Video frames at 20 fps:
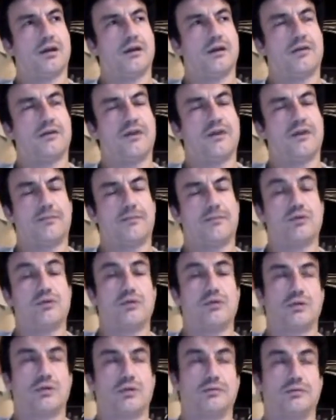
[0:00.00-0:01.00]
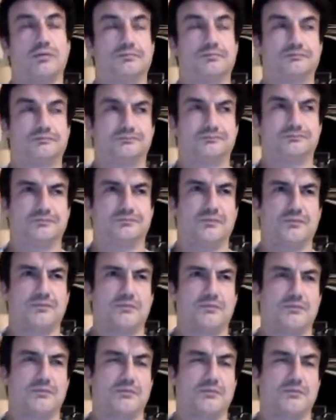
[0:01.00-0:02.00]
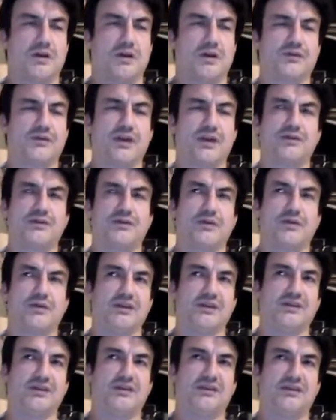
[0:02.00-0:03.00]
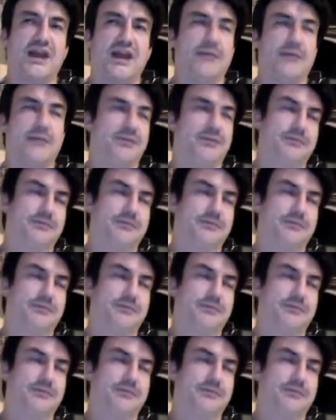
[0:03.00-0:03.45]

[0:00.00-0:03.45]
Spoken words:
That pool also has all these steps.